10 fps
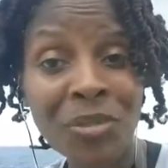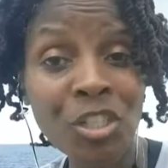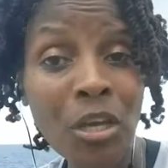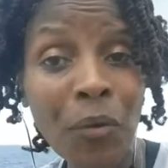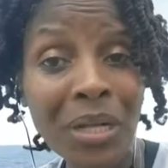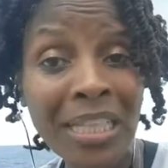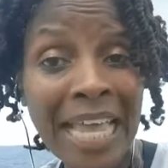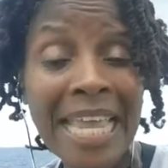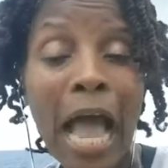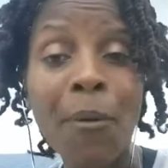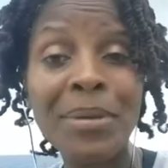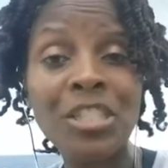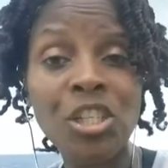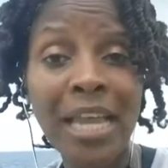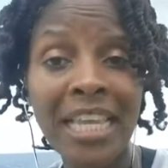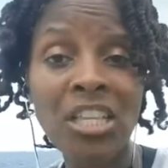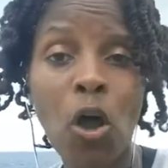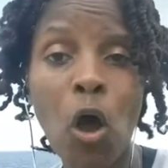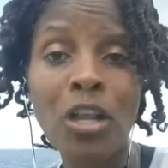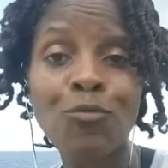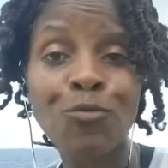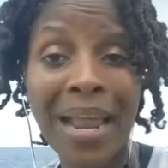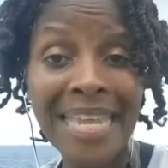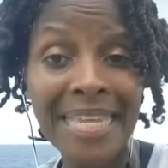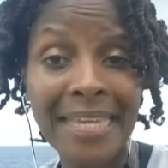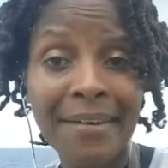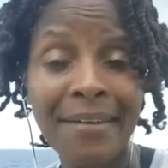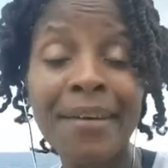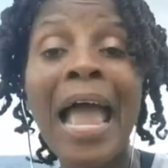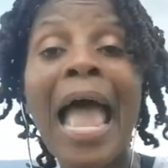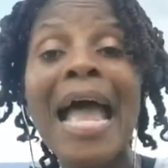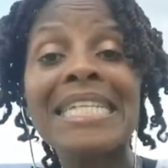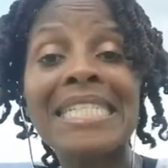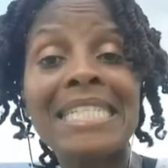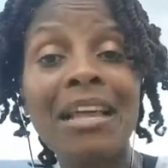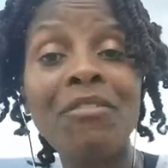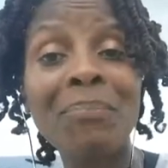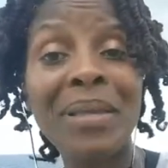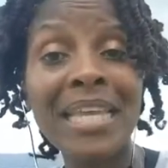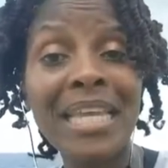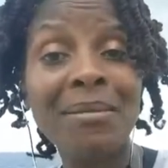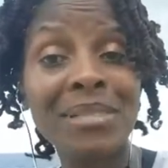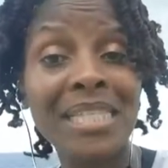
Michelle Clay, I'll be checking on right here at 7 p.m.